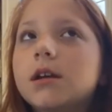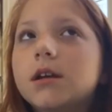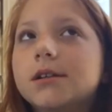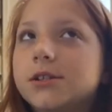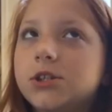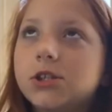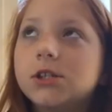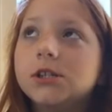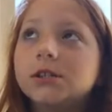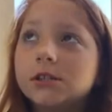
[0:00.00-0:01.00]
and
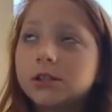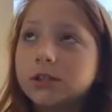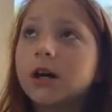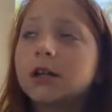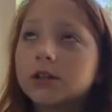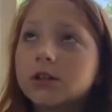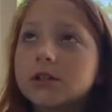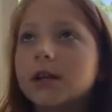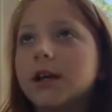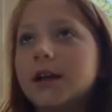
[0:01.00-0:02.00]
the doctor
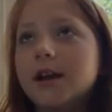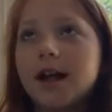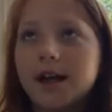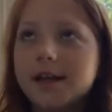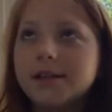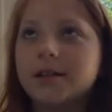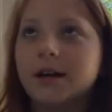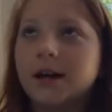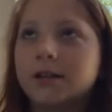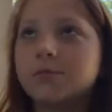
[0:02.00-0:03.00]
said, head to the
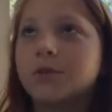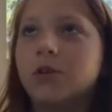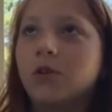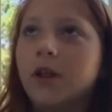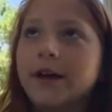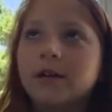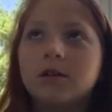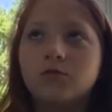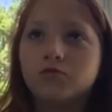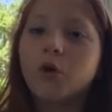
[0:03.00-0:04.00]
hospital
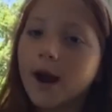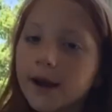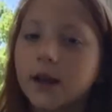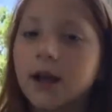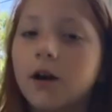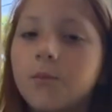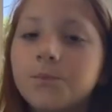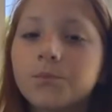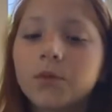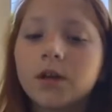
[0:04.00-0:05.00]
right now.
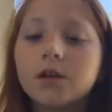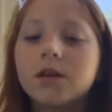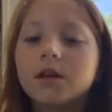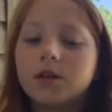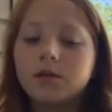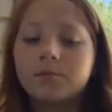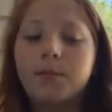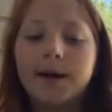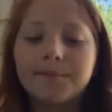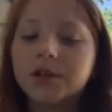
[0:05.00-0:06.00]

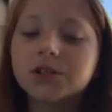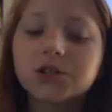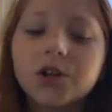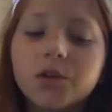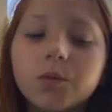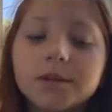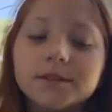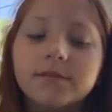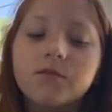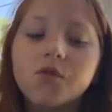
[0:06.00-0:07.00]
My blood sugar was
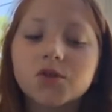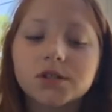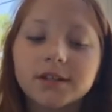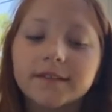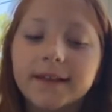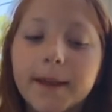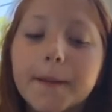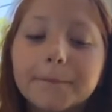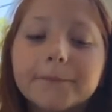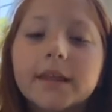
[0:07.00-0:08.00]
unfortunately
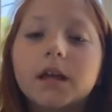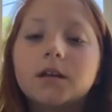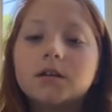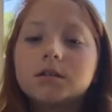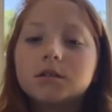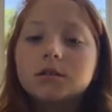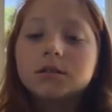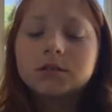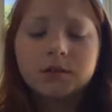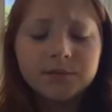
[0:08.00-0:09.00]

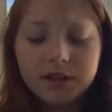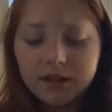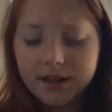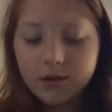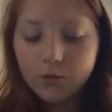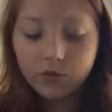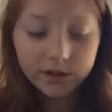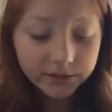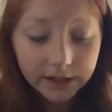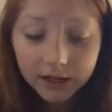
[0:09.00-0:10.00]
something like
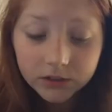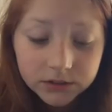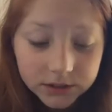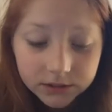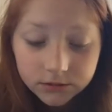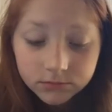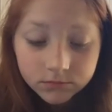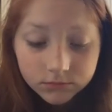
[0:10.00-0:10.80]
1,000.